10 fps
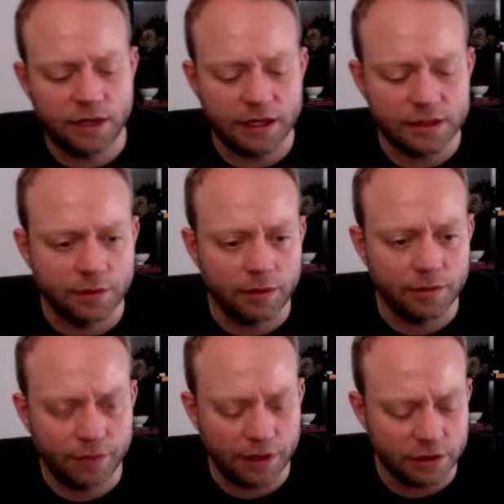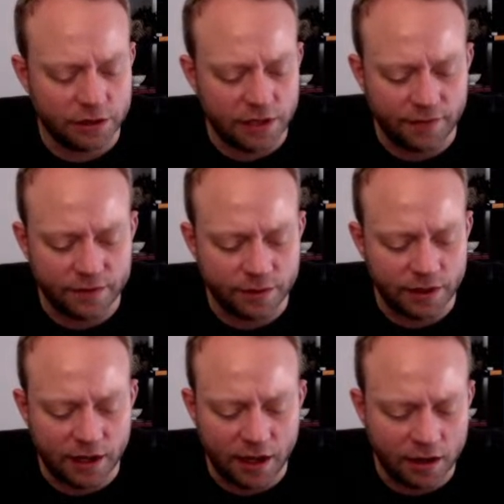I guess what we can just have is we
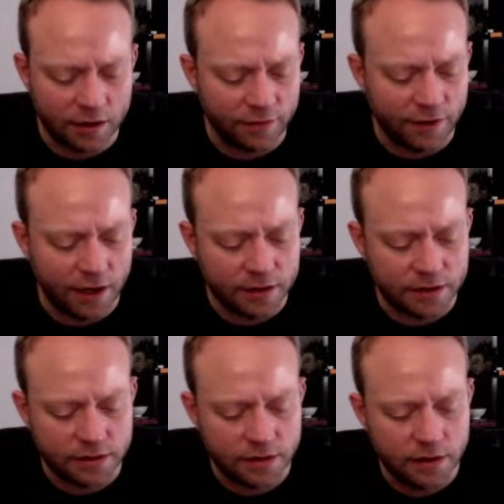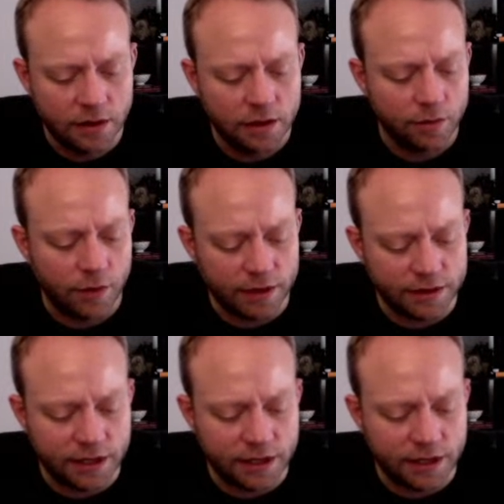can have x, y, z,